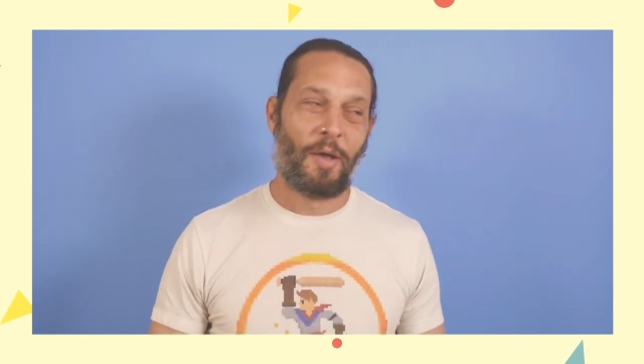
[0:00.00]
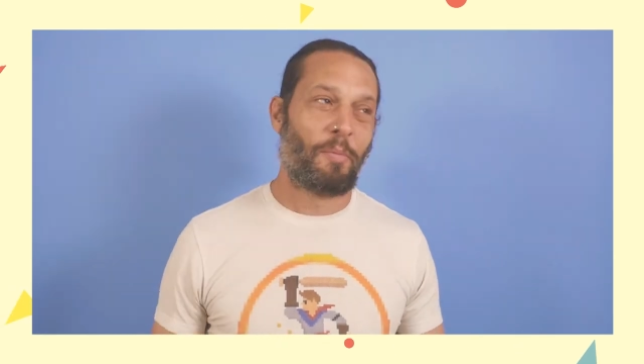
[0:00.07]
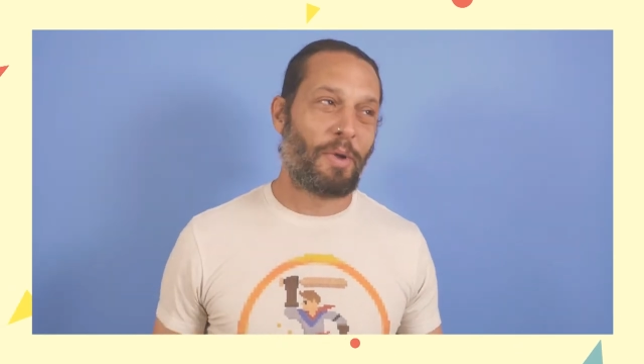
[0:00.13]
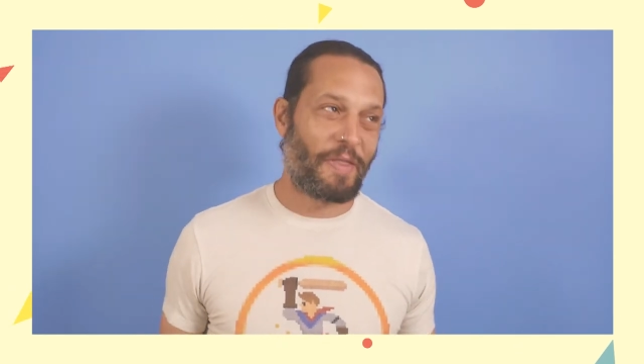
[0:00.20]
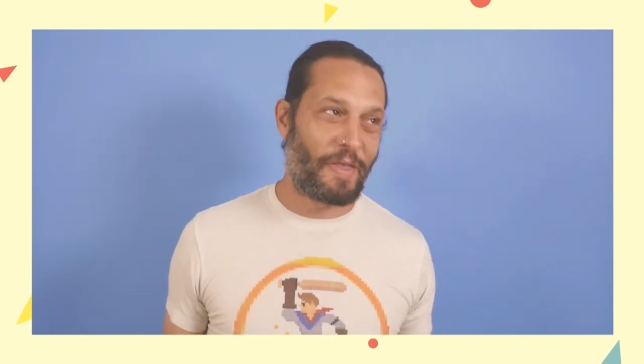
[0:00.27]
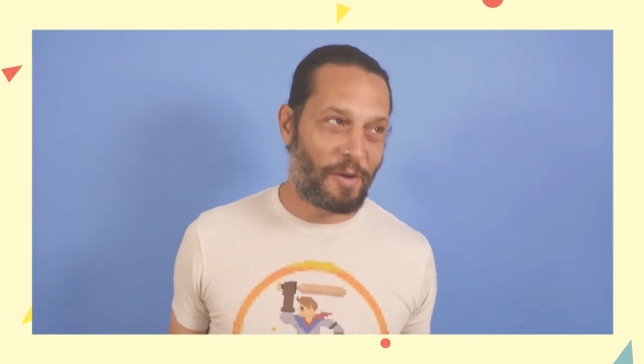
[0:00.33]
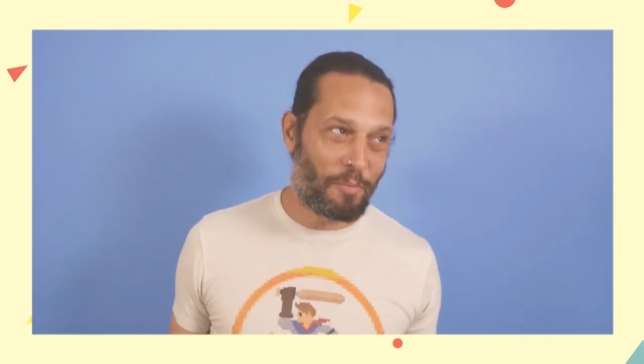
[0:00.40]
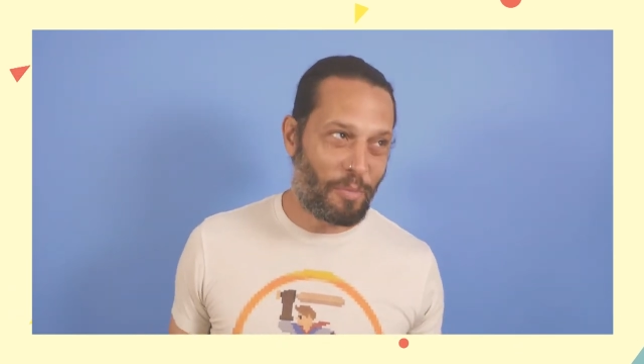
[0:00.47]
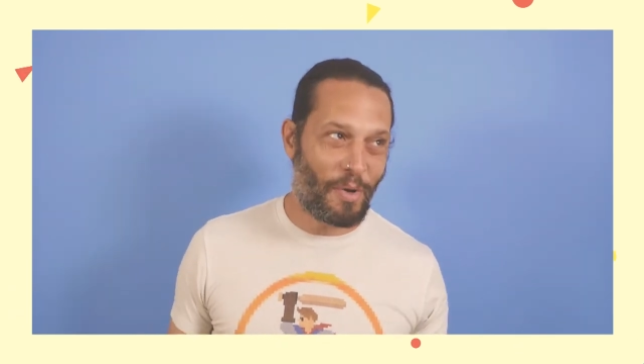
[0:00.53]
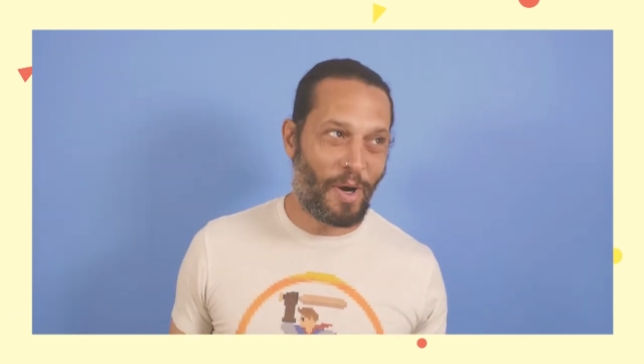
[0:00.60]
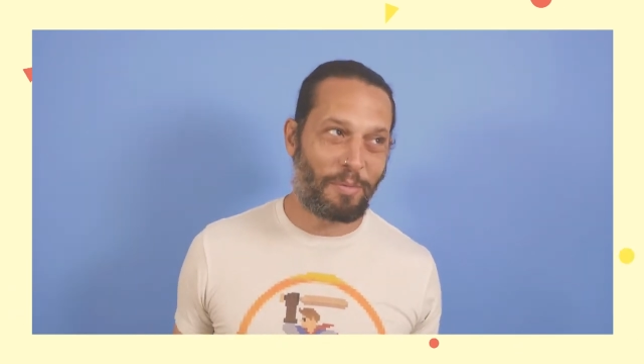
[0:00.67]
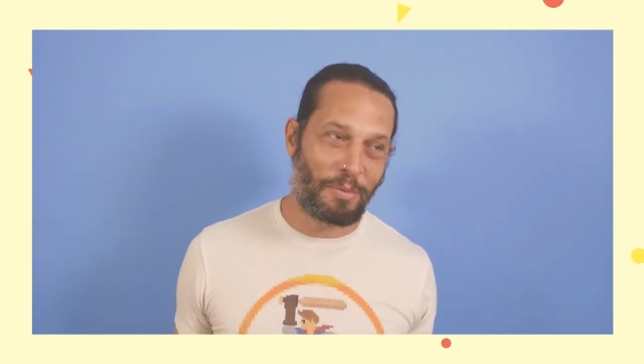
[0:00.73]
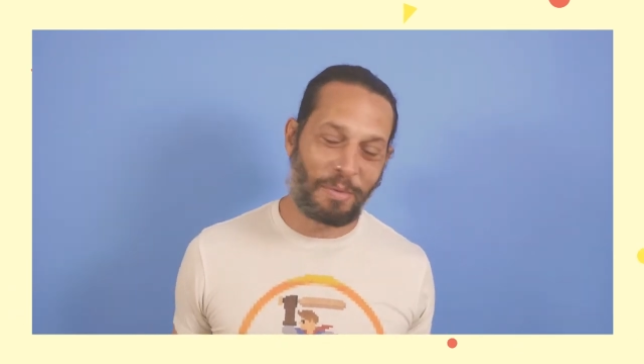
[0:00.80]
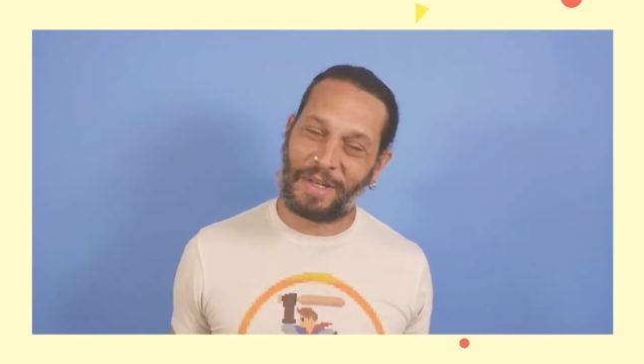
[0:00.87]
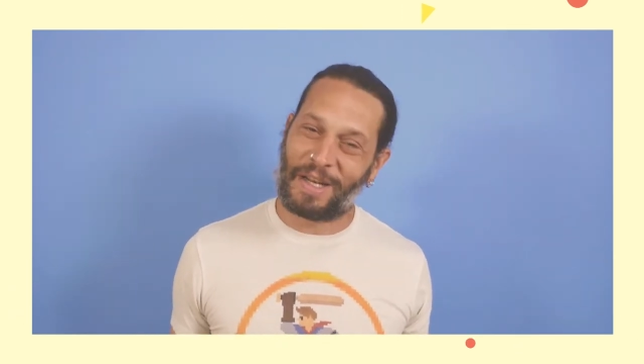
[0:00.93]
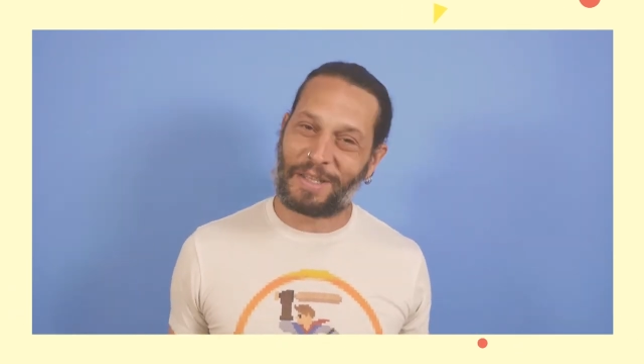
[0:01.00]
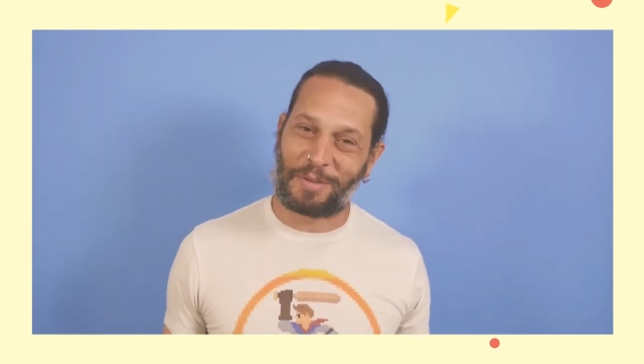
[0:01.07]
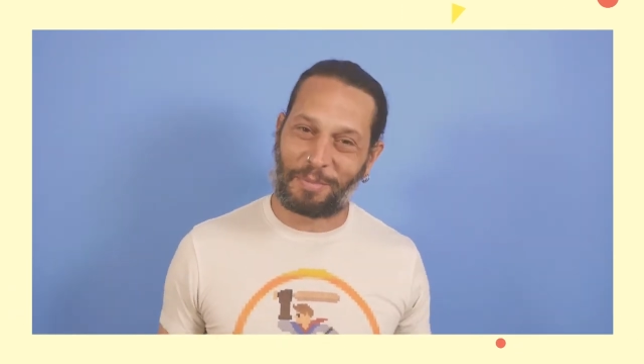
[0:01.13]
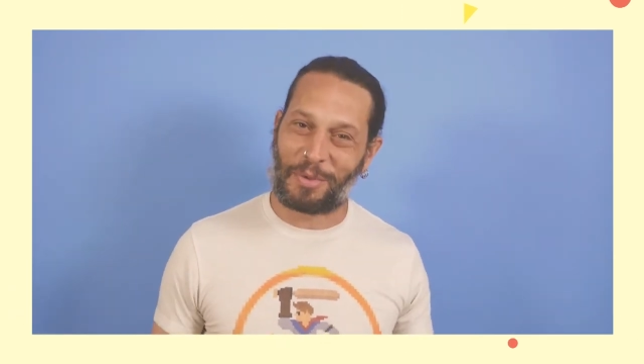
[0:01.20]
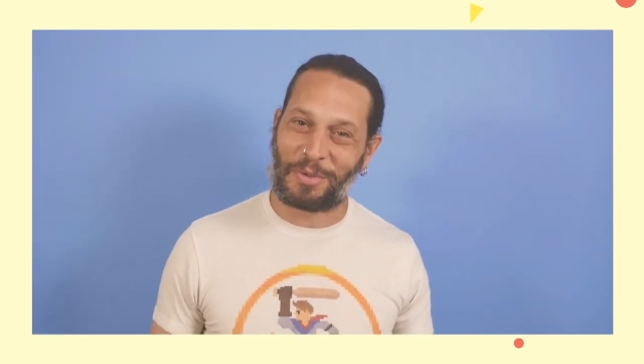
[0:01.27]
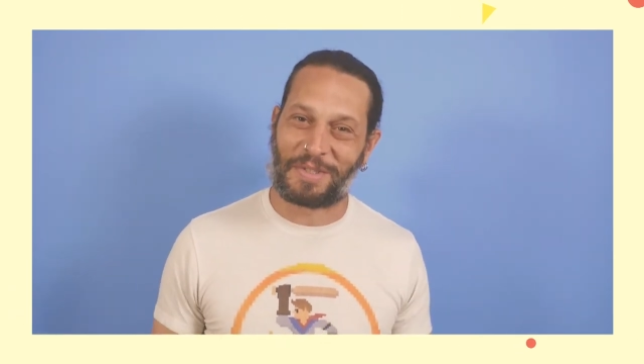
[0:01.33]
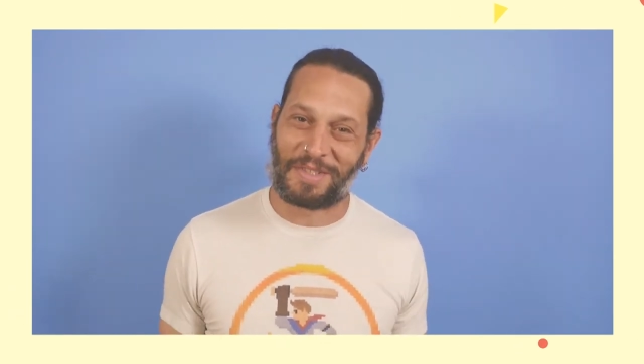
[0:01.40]
But I think I'm probably not
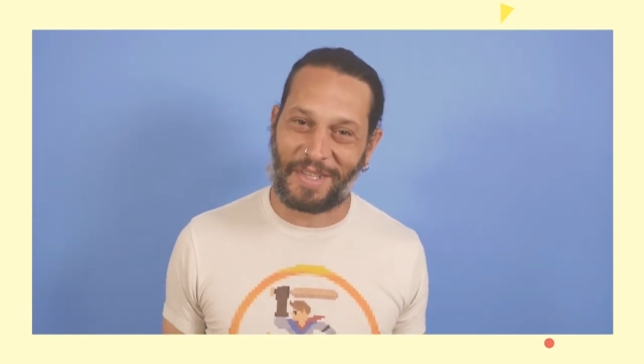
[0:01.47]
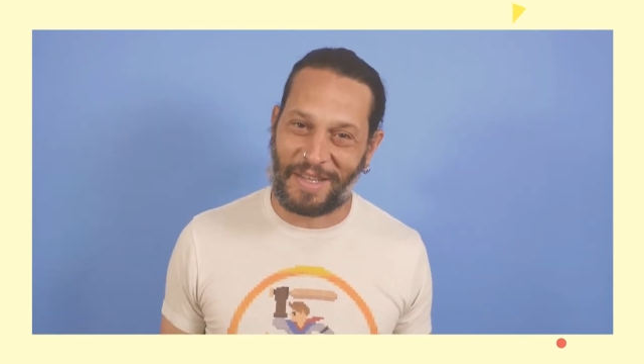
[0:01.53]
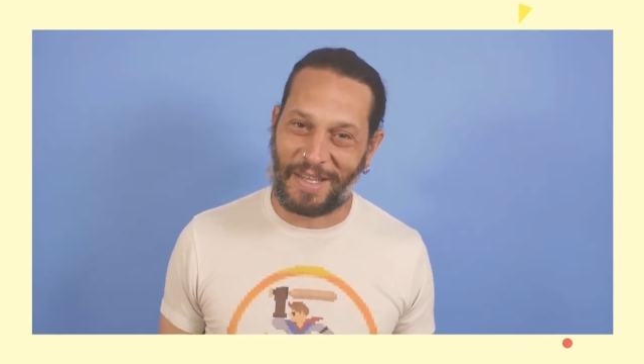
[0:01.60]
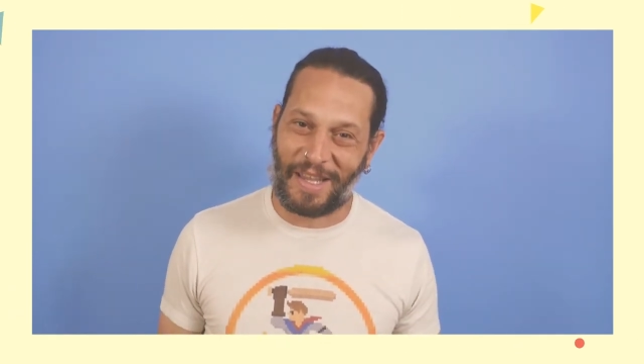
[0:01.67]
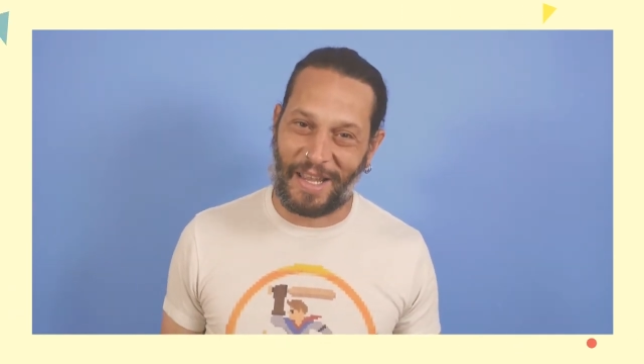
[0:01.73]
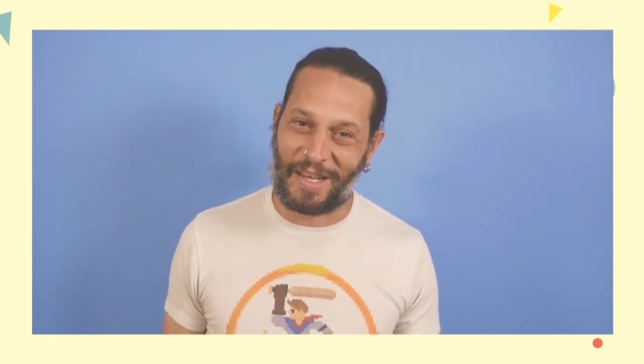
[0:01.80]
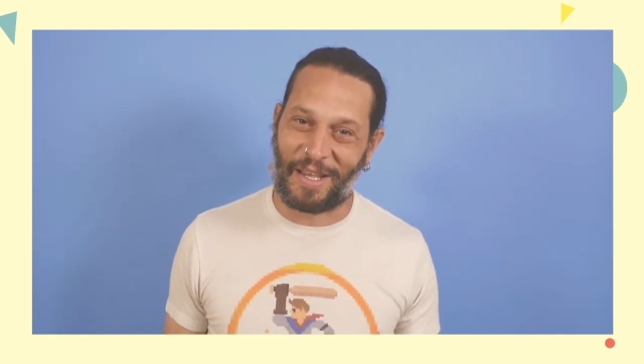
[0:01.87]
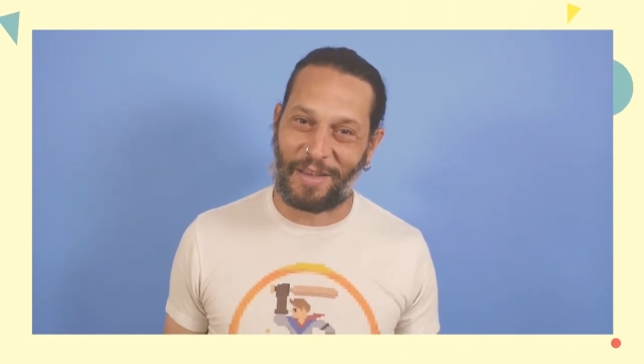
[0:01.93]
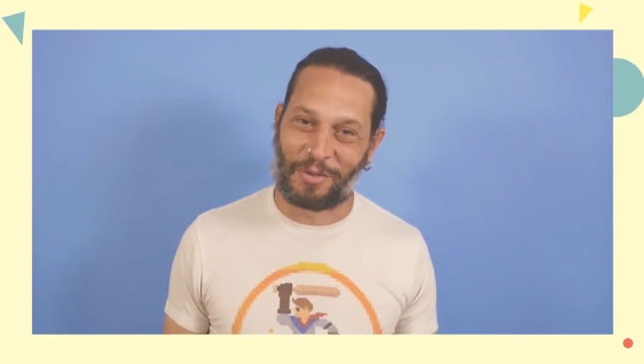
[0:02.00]
supposed to say that Katie